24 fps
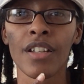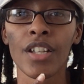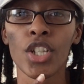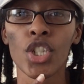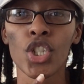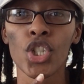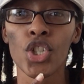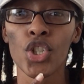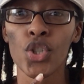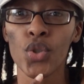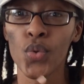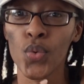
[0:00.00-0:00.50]

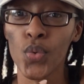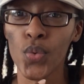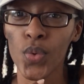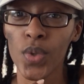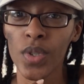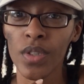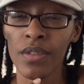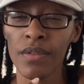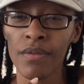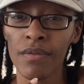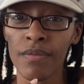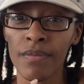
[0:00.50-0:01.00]

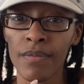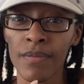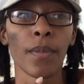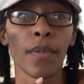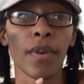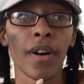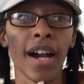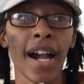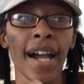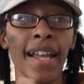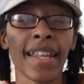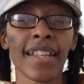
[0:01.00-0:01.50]
June,
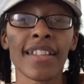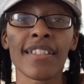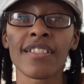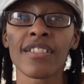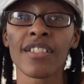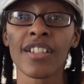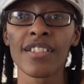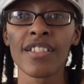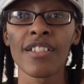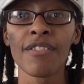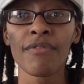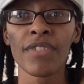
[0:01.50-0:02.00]
and it's
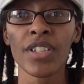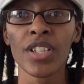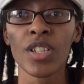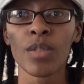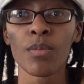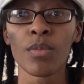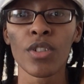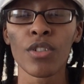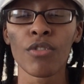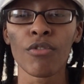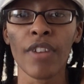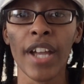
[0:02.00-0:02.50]
not
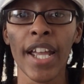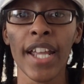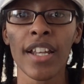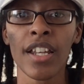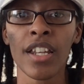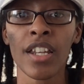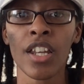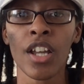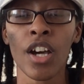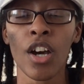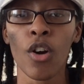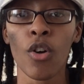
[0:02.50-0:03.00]
available right
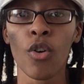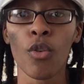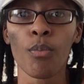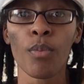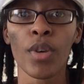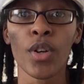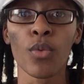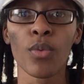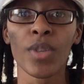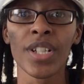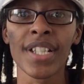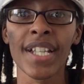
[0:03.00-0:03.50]
now,
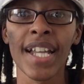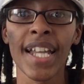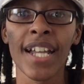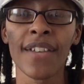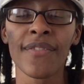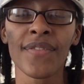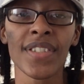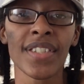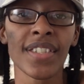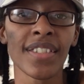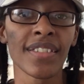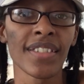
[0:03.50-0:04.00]
but what I
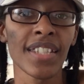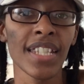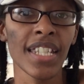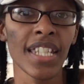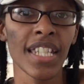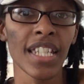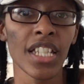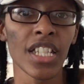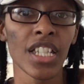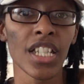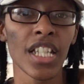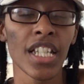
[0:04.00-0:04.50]
have
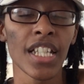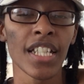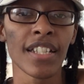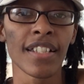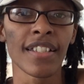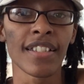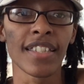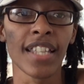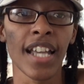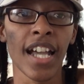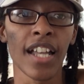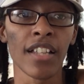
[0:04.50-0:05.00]
seen
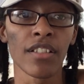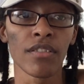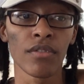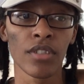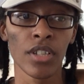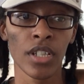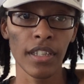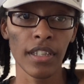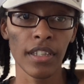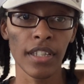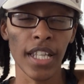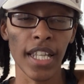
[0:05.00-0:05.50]
is that
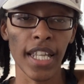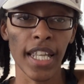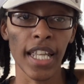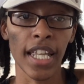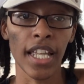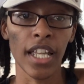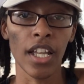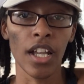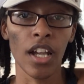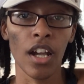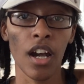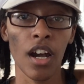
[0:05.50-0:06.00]

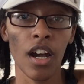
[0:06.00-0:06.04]
they